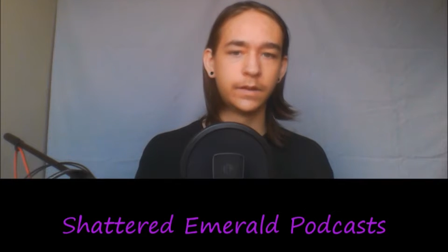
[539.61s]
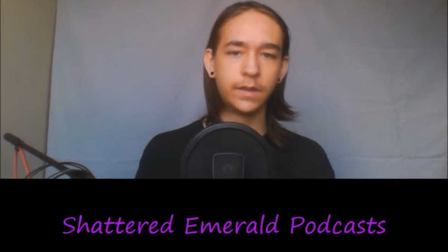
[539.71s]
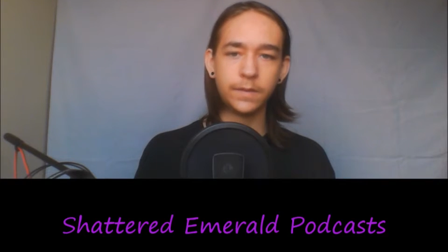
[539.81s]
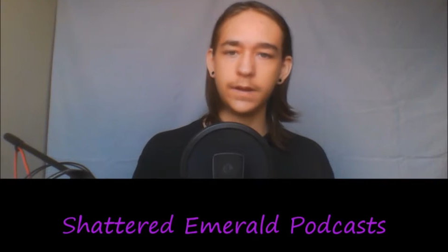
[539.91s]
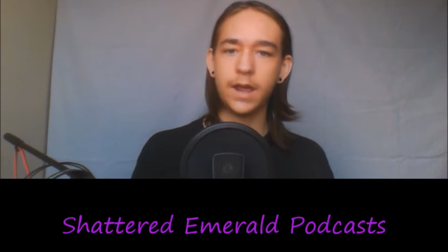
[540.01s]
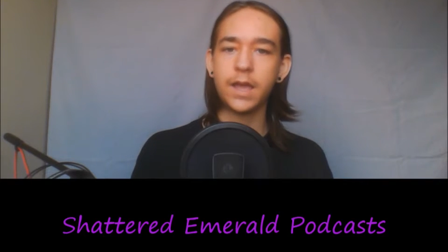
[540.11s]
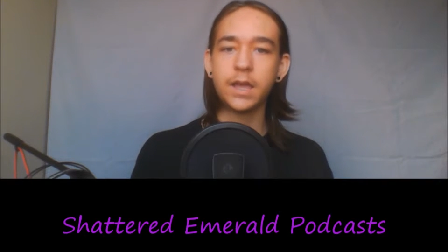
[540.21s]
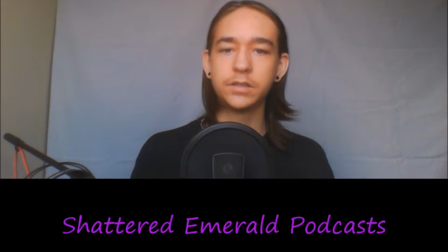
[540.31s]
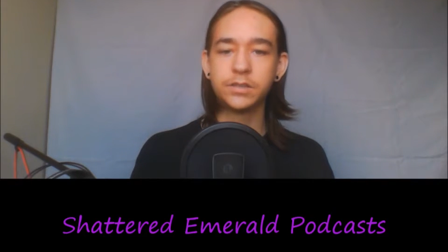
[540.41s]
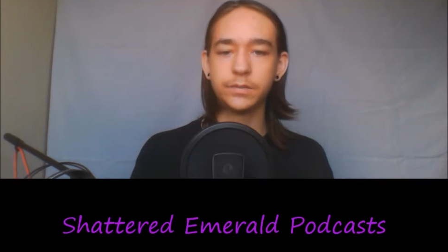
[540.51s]
that I
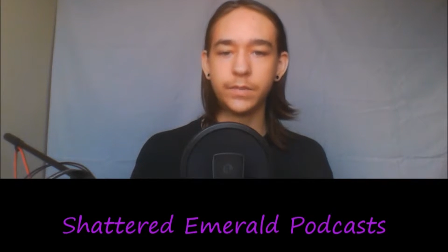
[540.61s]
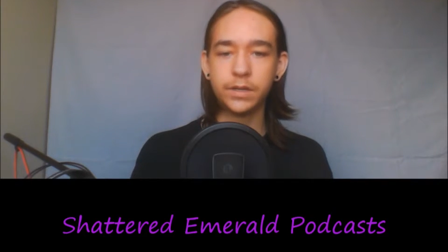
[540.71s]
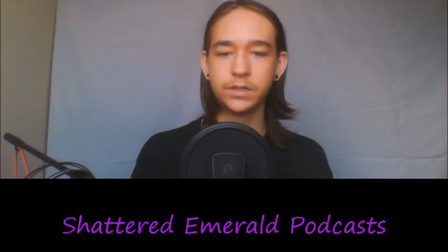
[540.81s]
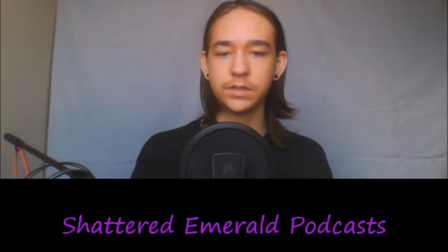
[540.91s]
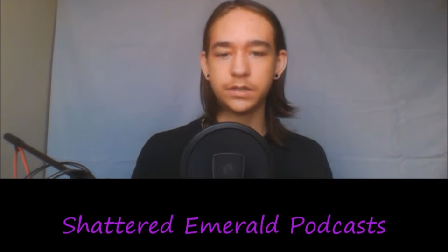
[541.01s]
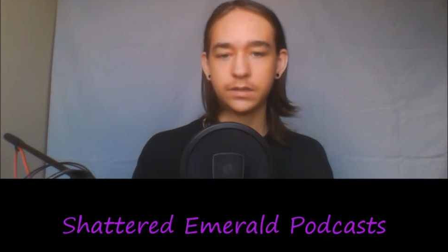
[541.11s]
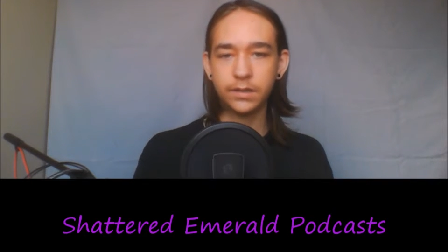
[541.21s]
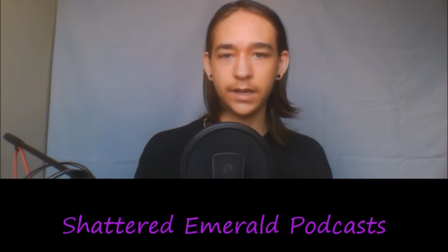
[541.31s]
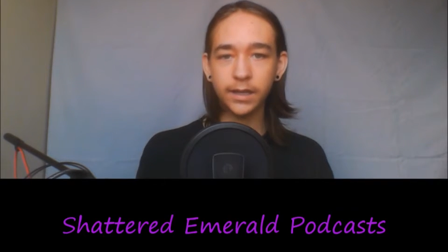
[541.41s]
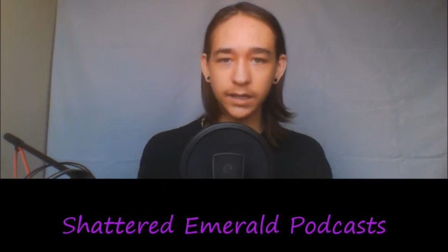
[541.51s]
hate so much?
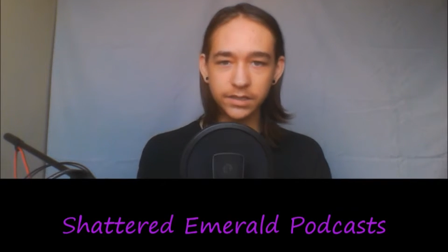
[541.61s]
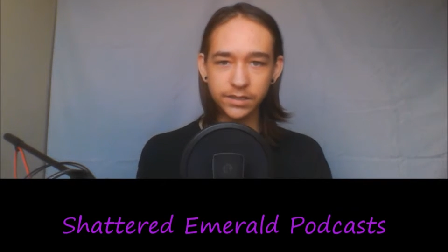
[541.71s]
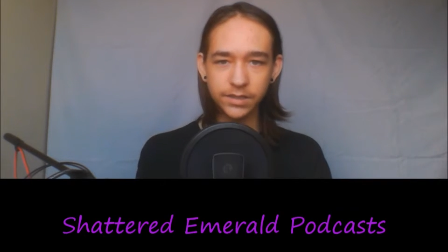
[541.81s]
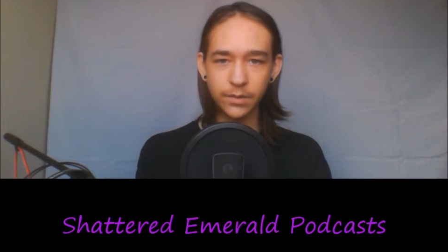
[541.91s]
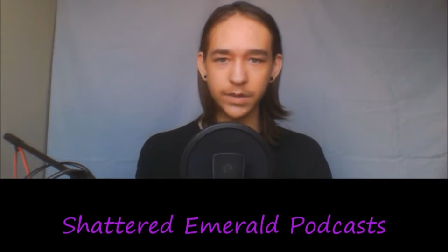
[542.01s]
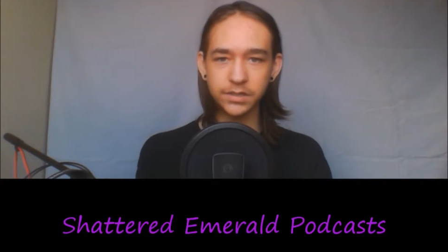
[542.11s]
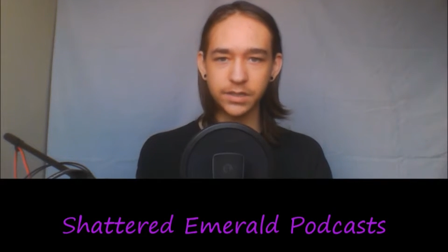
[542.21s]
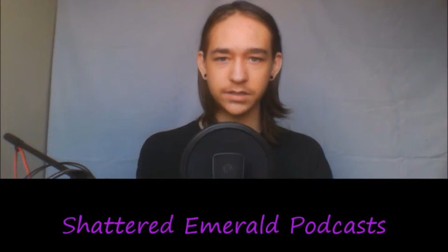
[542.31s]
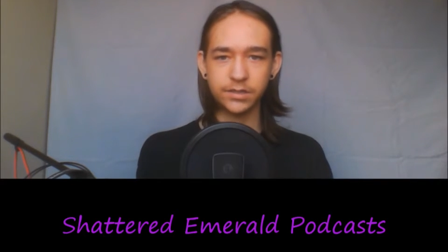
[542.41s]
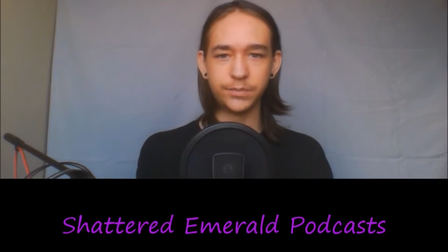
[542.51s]
Like, it does not make
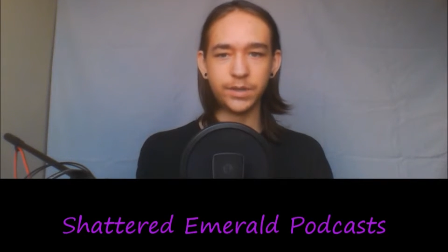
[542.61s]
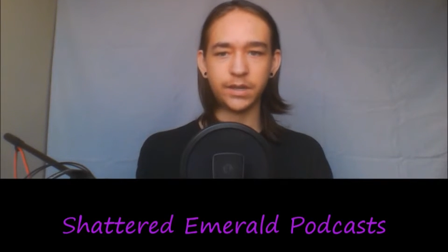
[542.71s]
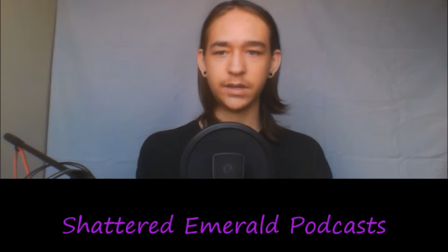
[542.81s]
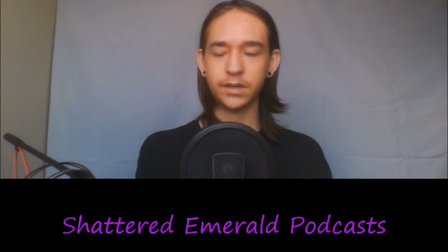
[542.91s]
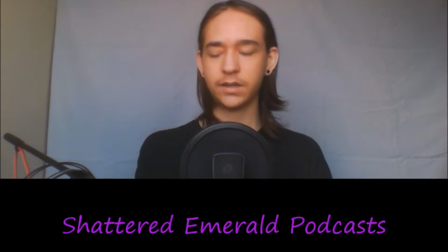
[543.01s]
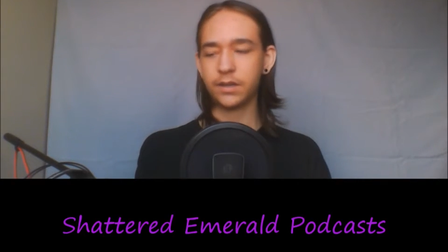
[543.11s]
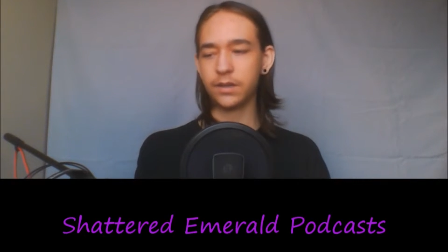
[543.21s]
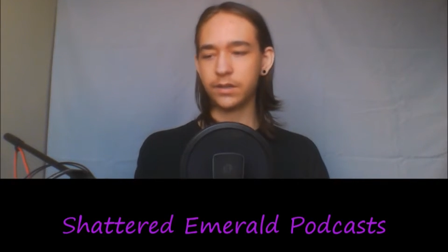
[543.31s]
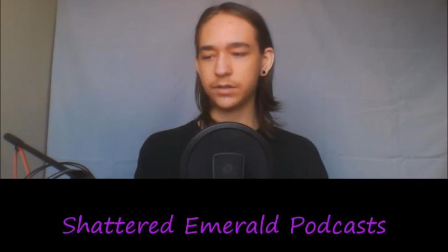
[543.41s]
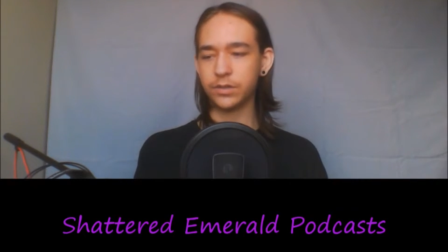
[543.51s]
sense to me.
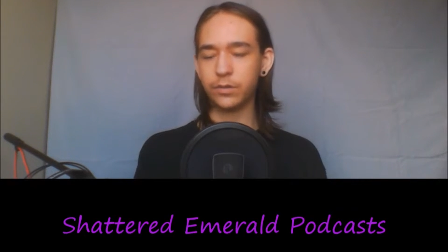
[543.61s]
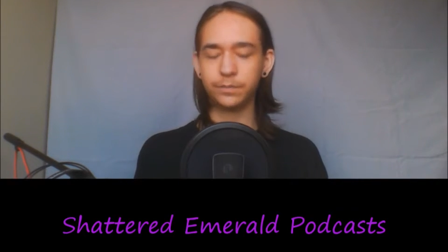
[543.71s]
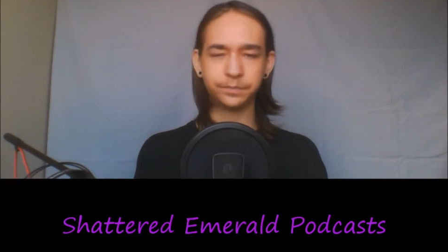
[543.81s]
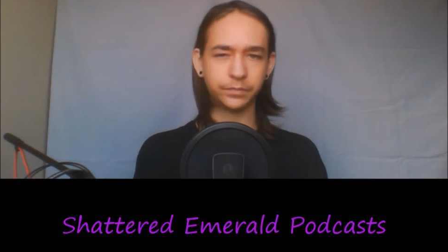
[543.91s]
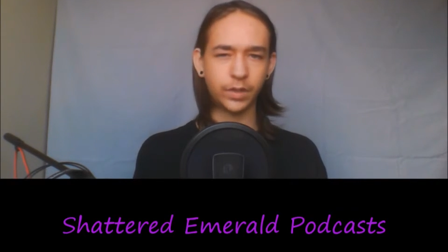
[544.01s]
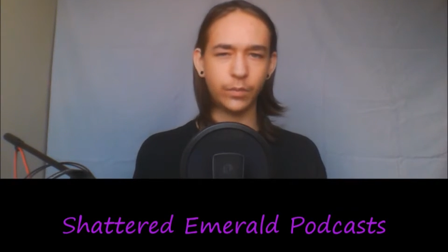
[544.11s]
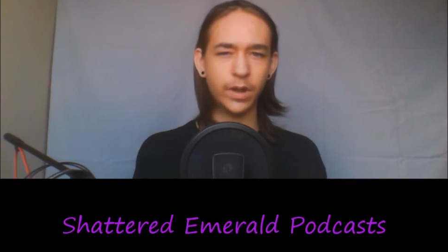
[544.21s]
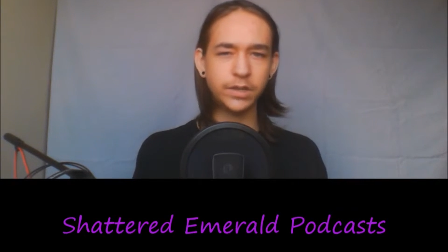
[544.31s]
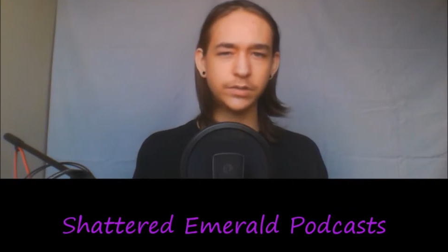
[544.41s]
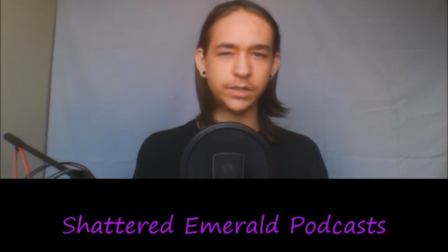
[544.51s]
So why use